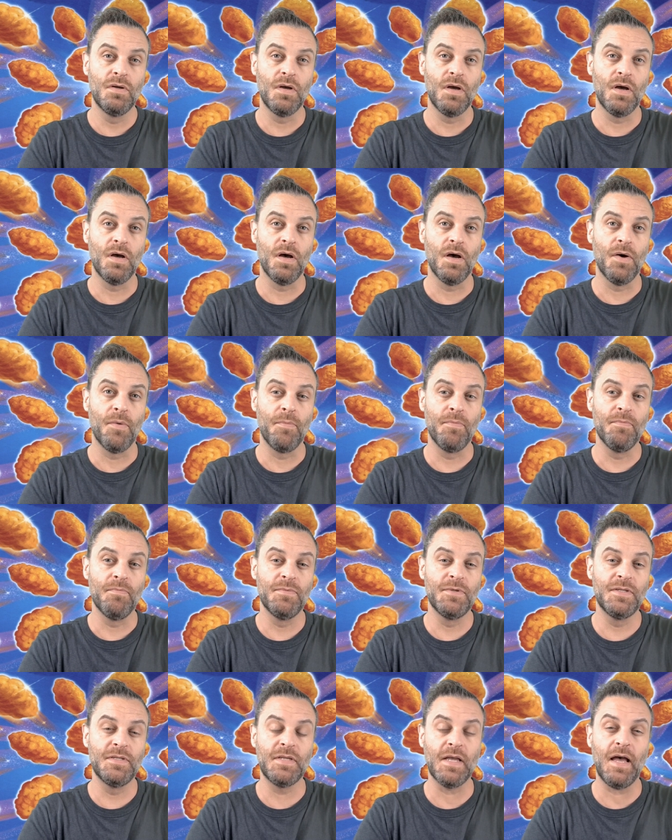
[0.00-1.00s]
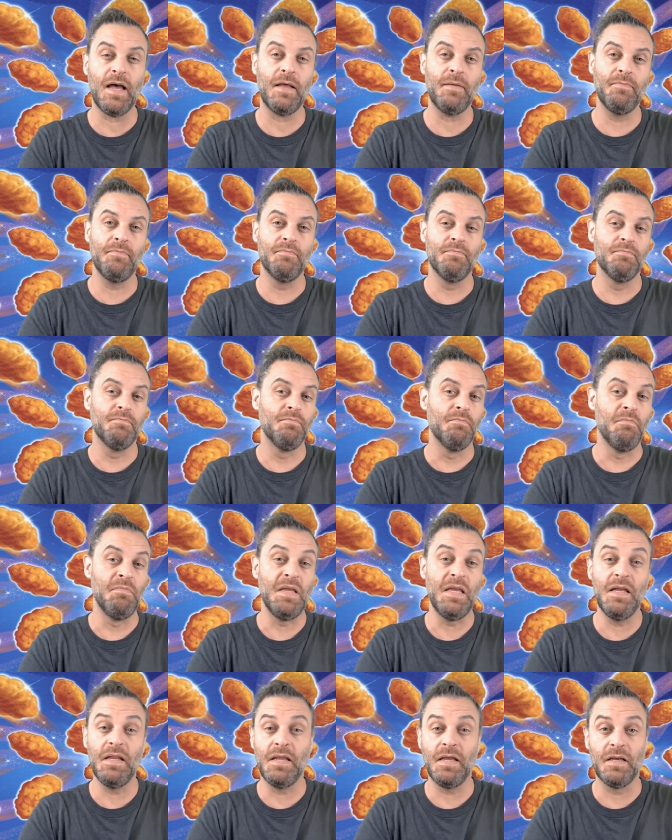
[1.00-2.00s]
um, set
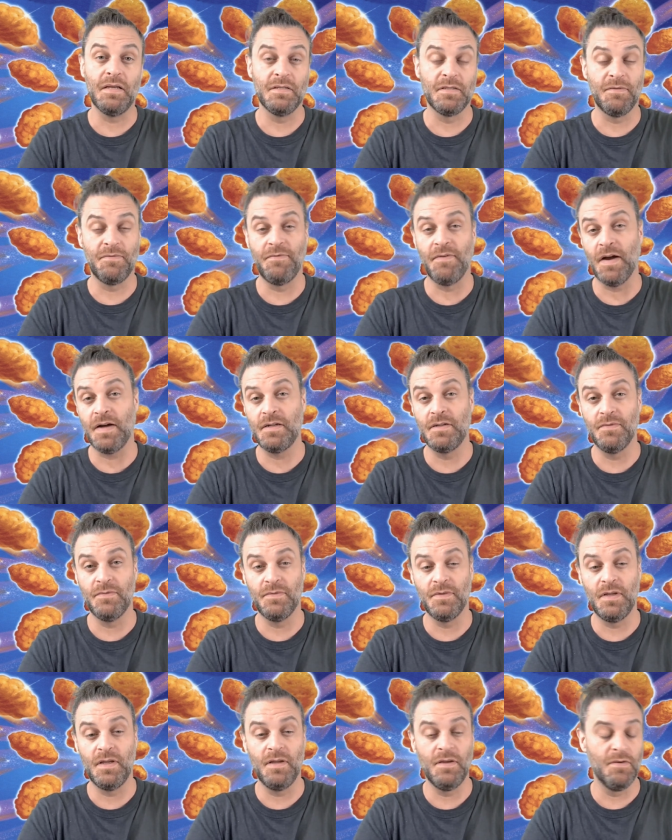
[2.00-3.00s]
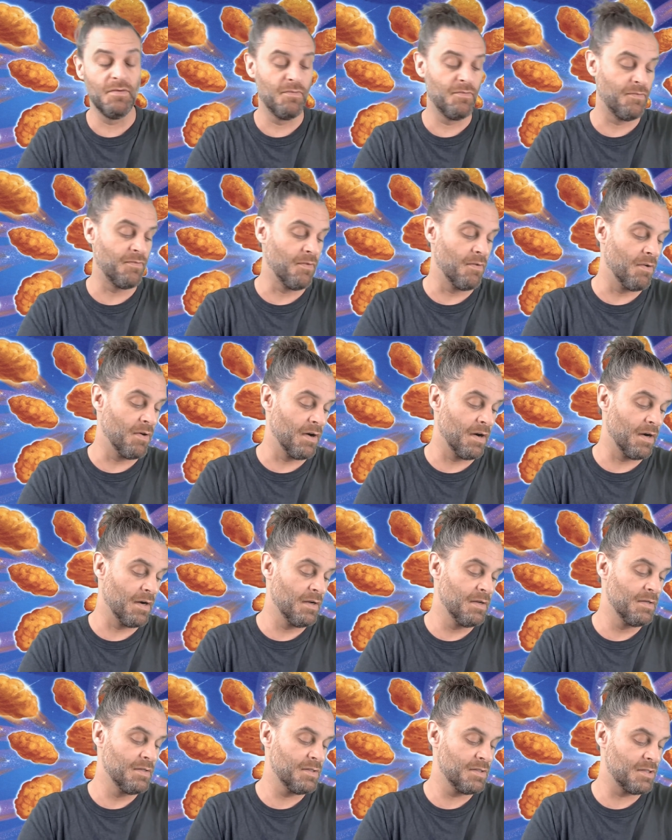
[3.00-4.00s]
meetings effectively
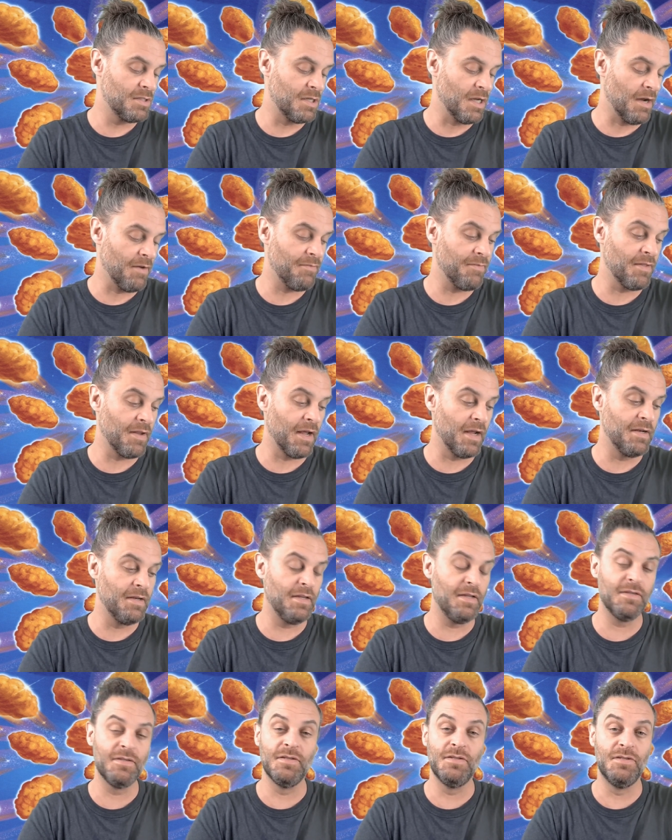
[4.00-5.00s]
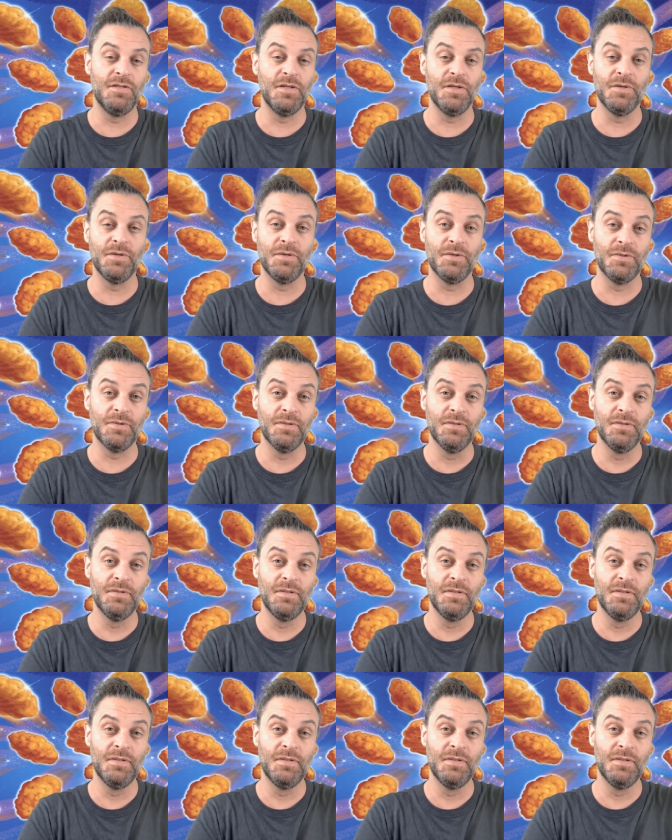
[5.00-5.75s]
for stuff that I need to do